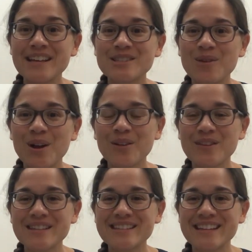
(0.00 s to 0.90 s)
So all of
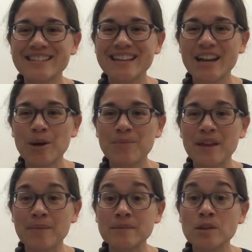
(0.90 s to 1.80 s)
these things can help
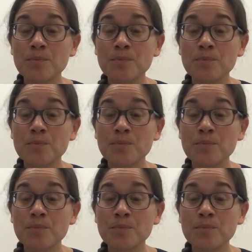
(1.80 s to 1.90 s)
them. So